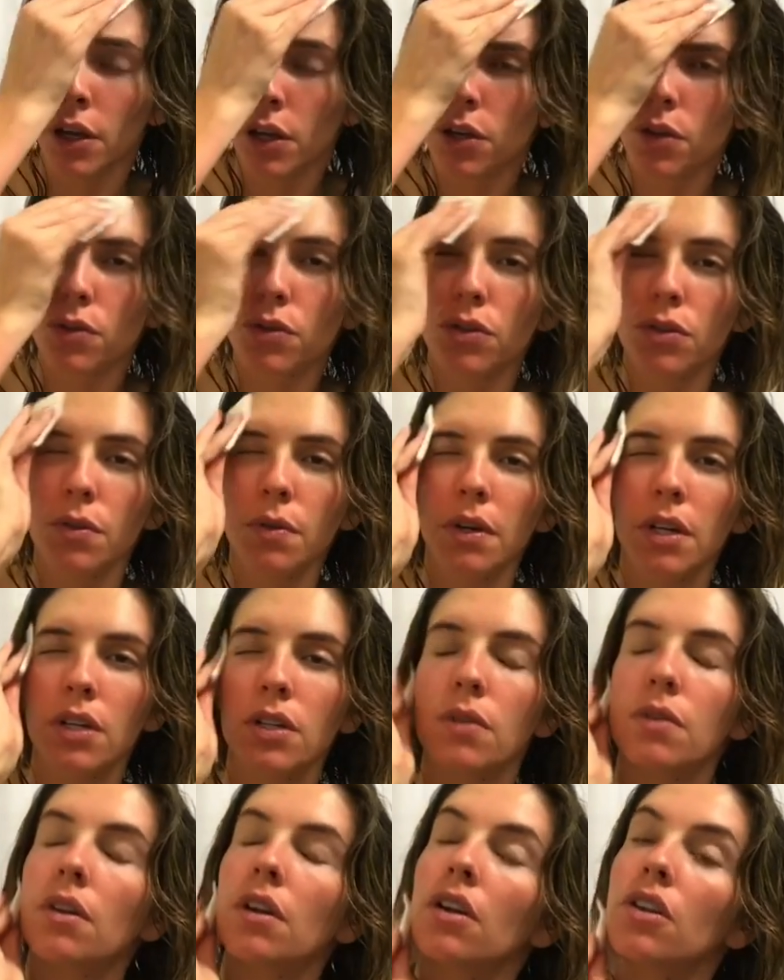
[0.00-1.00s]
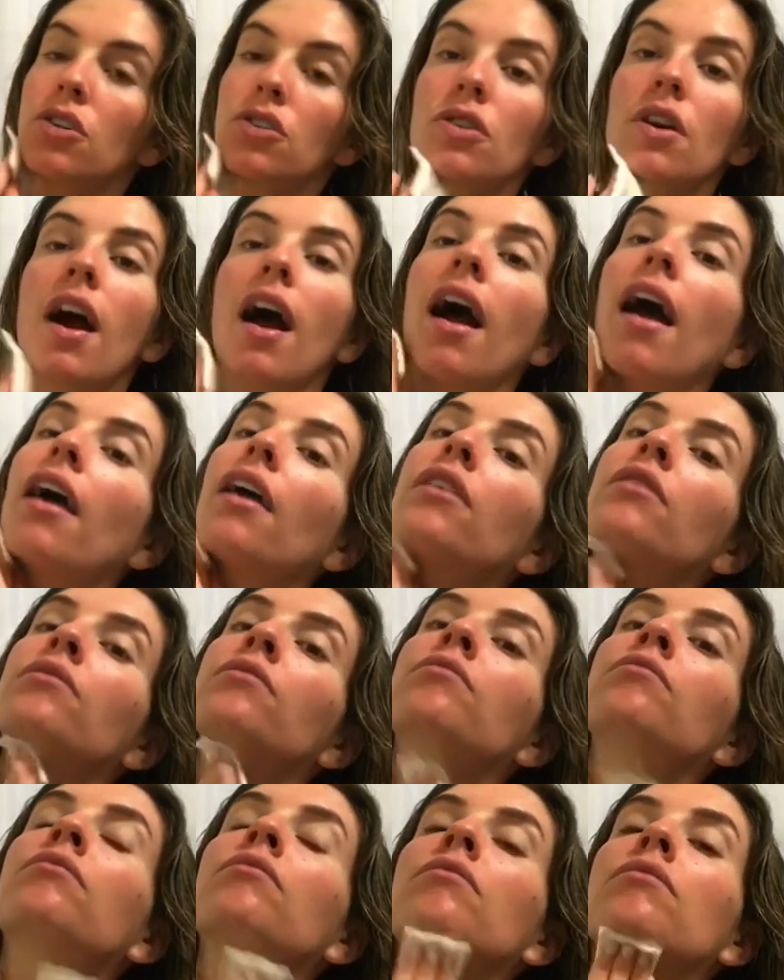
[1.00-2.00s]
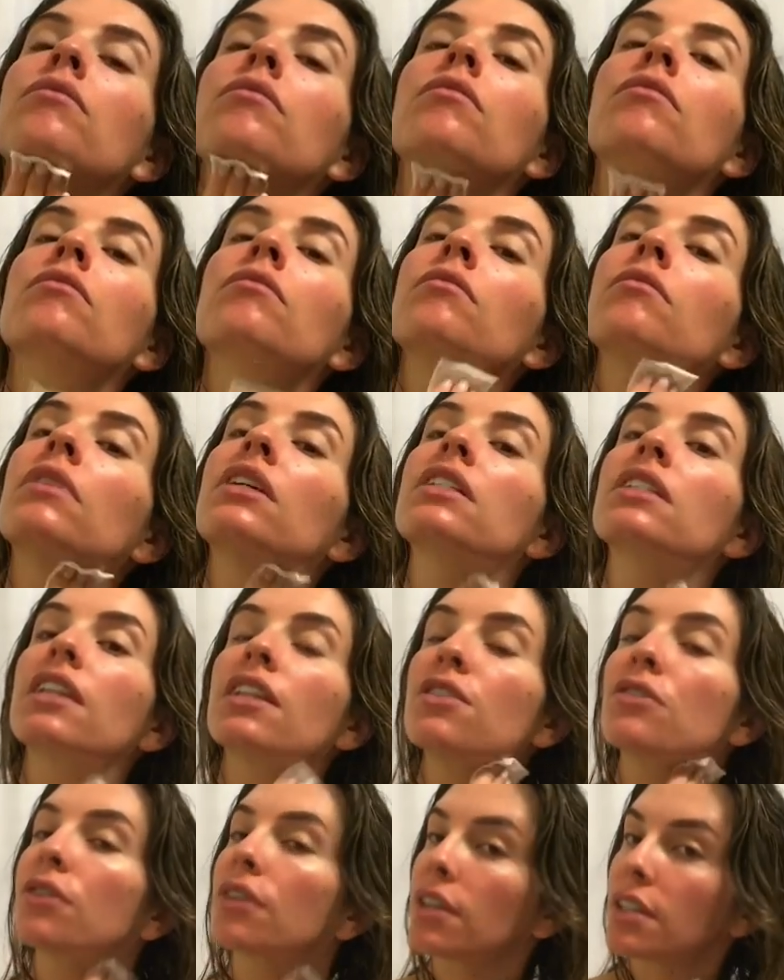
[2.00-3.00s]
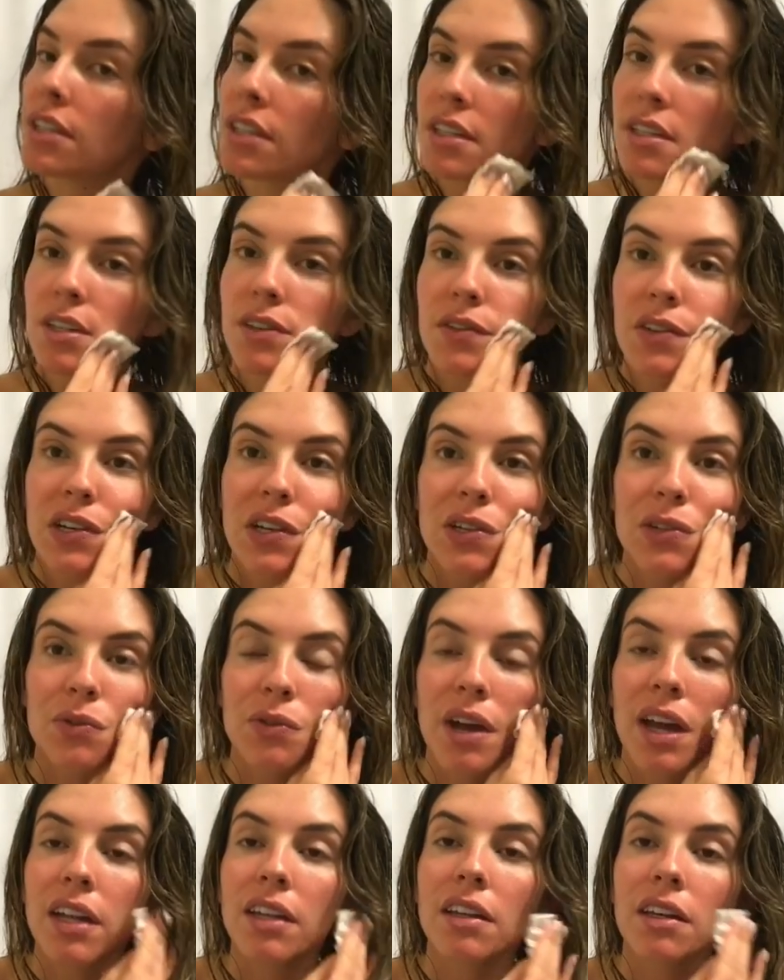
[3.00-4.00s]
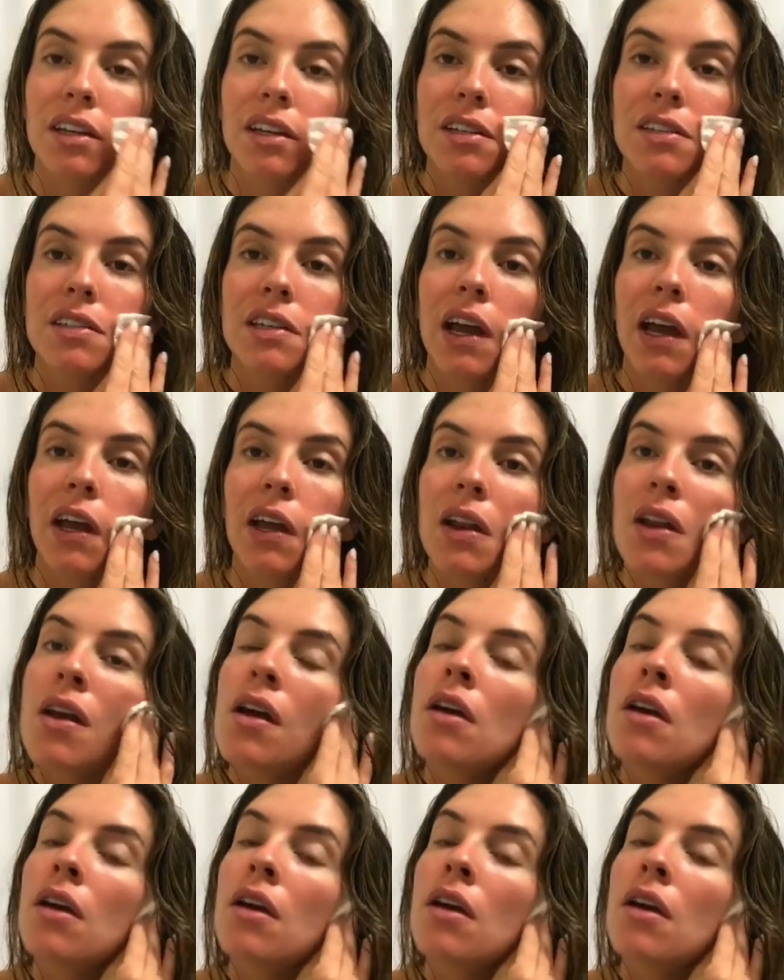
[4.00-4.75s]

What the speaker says: you do want to do it on a dry. My skin's really sensitive, it gets red in like a second.